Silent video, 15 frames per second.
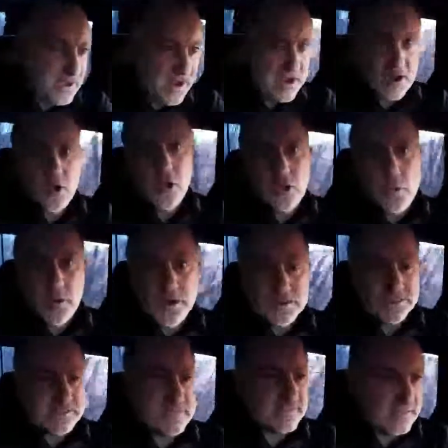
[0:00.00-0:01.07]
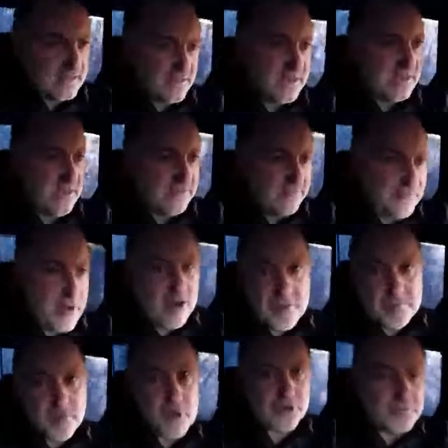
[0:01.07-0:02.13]
are always a very
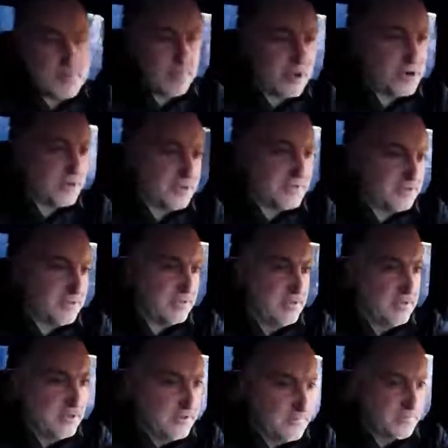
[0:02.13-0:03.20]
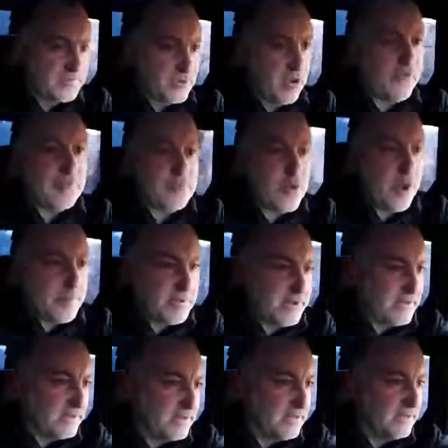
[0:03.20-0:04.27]
important part of
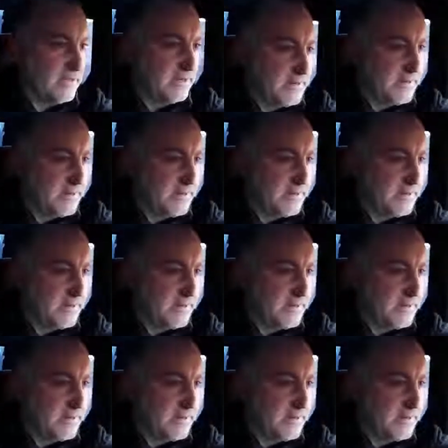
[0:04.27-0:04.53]
prepping.